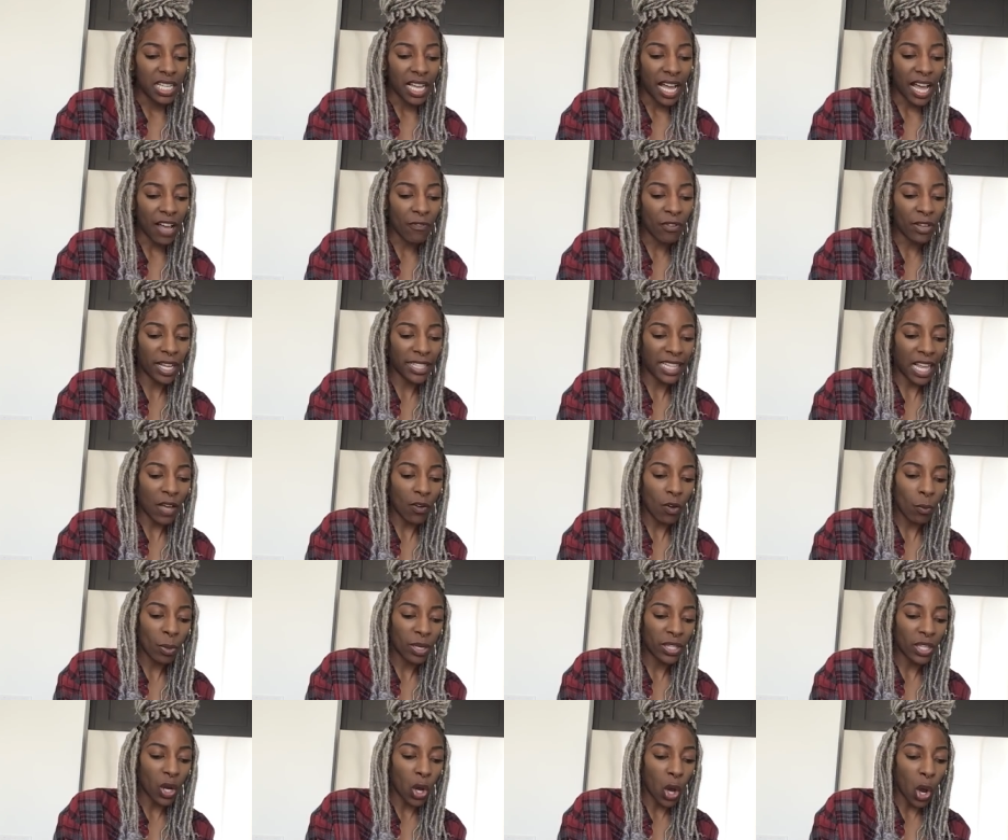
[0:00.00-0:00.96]
I feel like that would
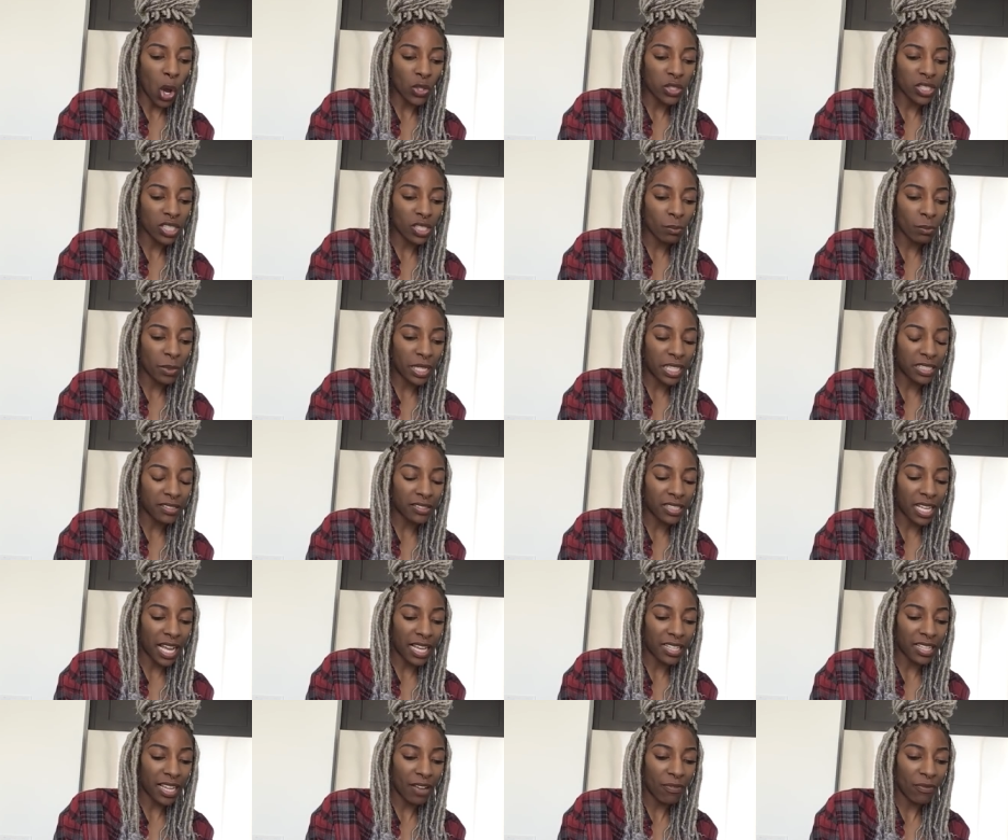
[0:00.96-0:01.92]
be the ultimate.
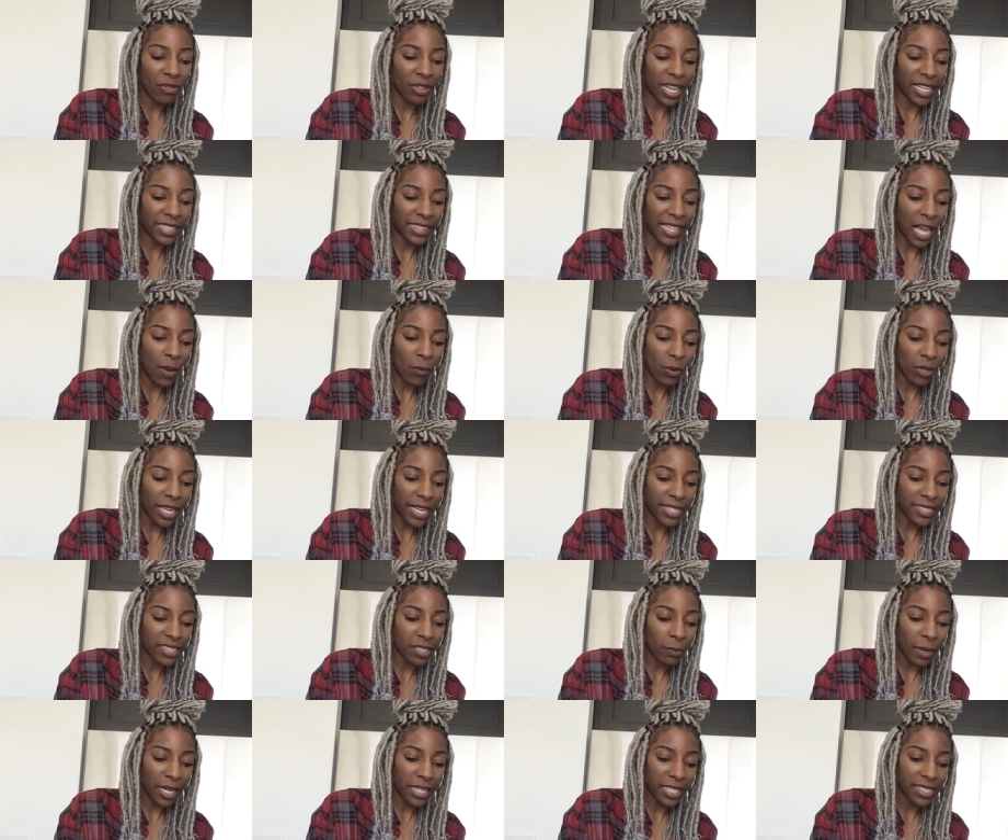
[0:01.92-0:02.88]
I feel like that would like
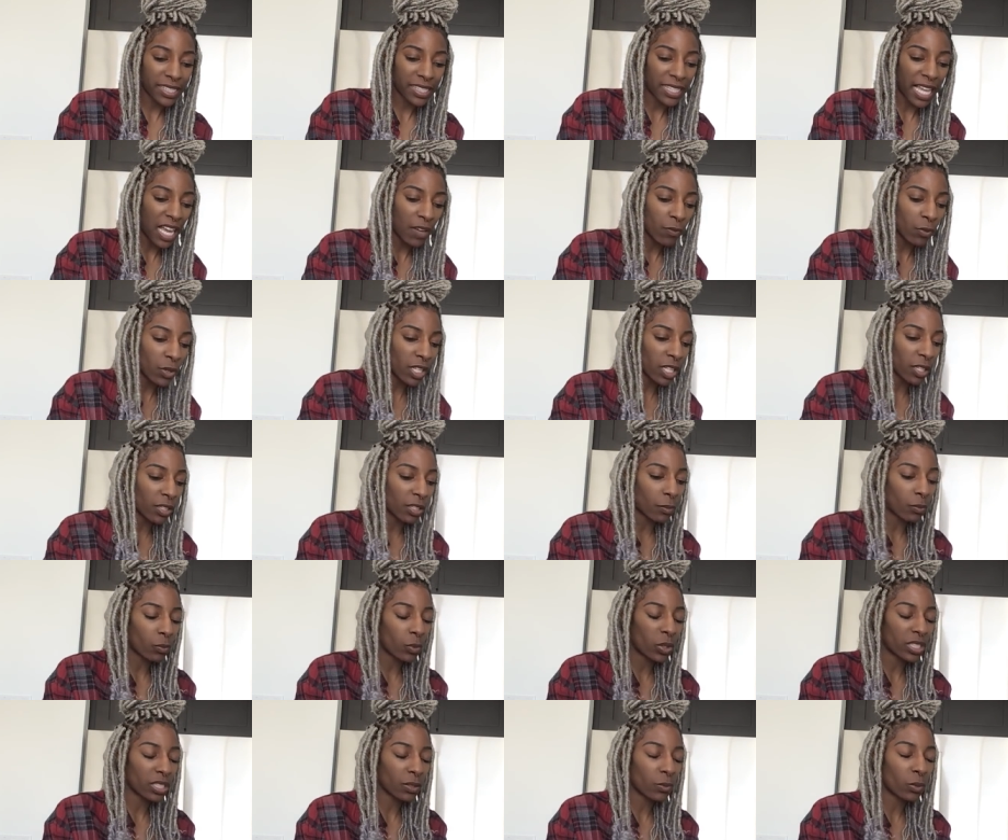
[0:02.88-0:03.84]
somebody's life would come,
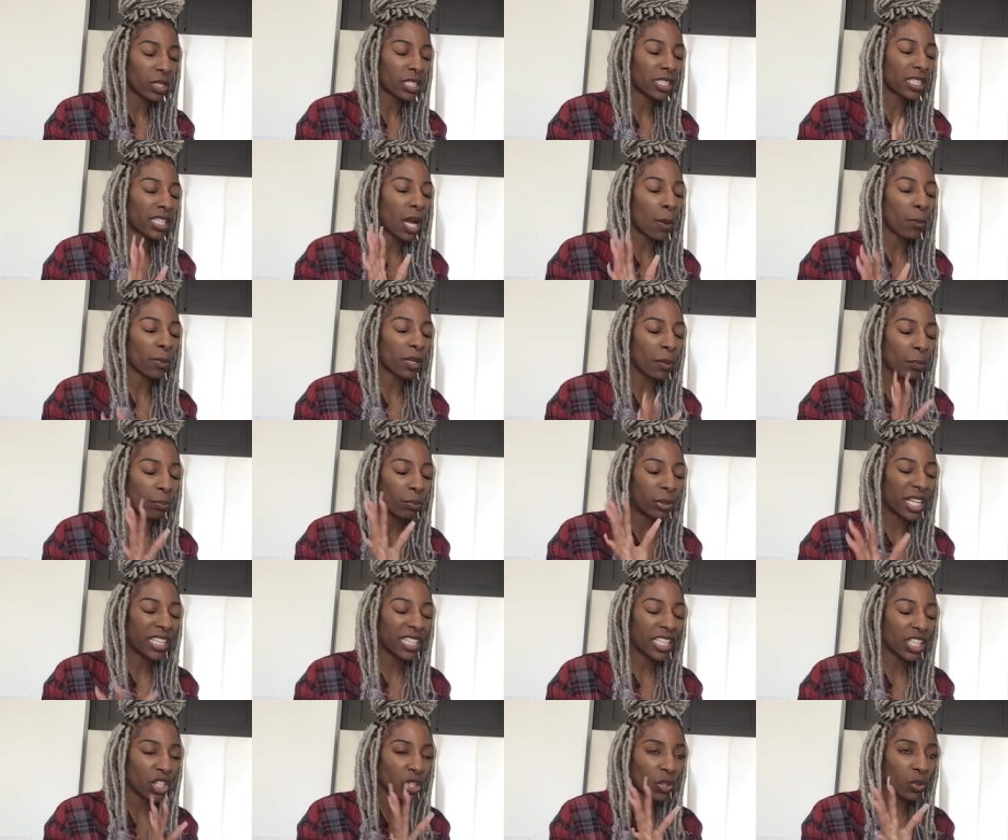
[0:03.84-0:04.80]
would, would come
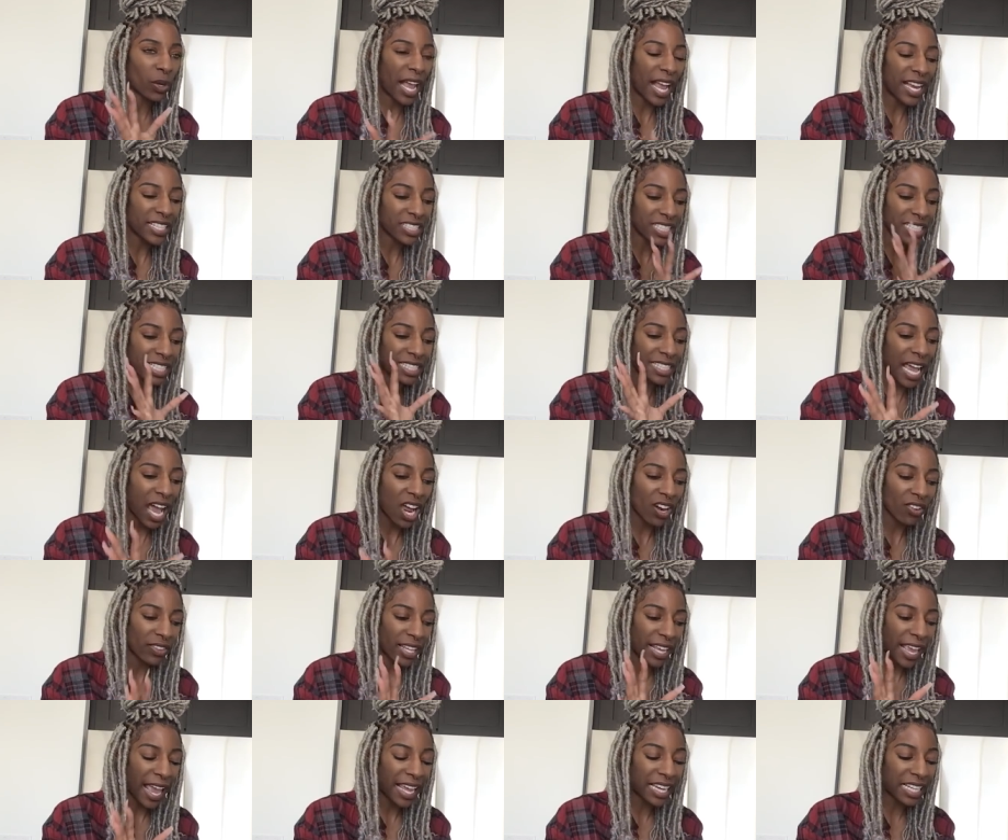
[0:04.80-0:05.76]
completely crashing down
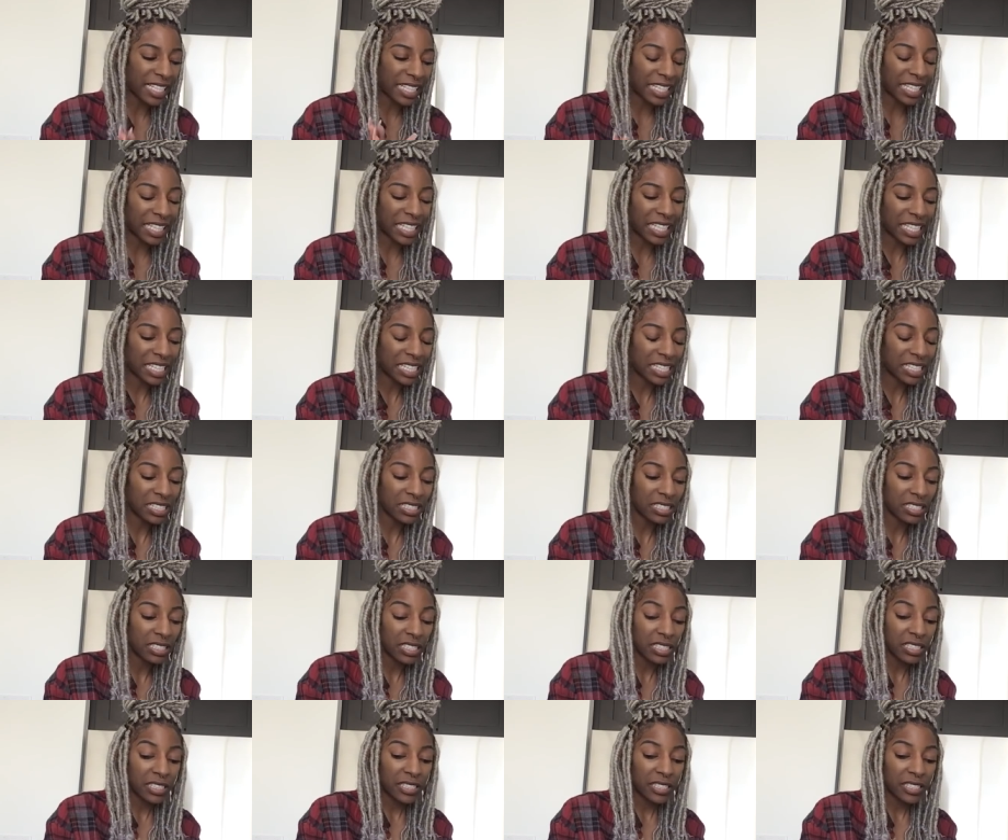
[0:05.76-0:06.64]
if they had a kid.